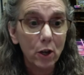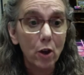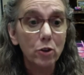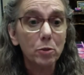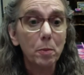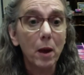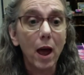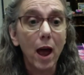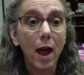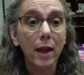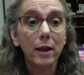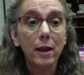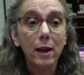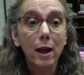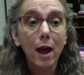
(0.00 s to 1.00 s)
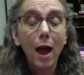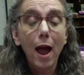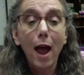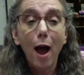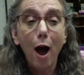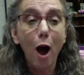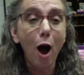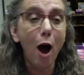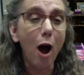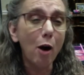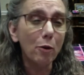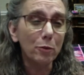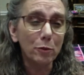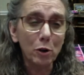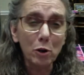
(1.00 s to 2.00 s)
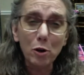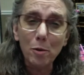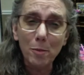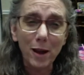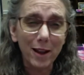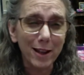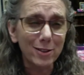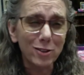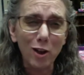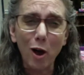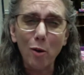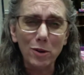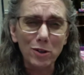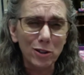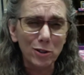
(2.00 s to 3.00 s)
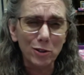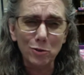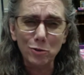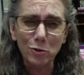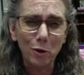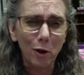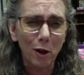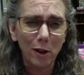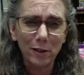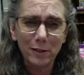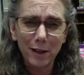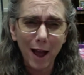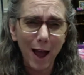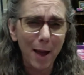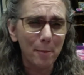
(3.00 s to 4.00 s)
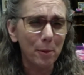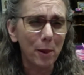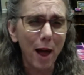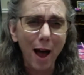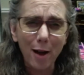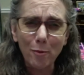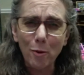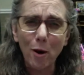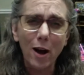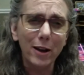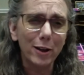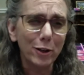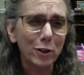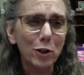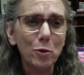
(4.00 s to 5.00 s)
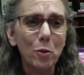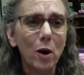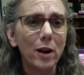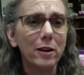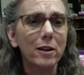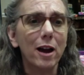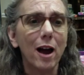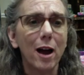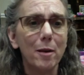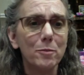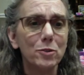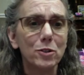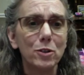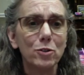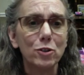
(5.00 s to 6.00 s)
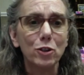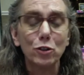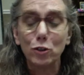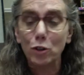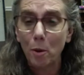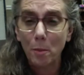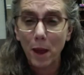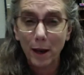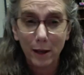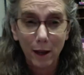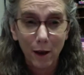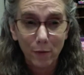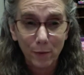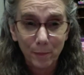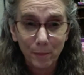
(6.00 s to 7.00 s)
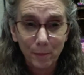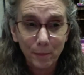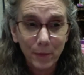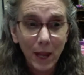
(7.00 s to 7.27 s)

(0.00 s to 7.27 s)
goes by? Oh, Uma, it's always a new troll. I block one and new one comes. There's just so many of them.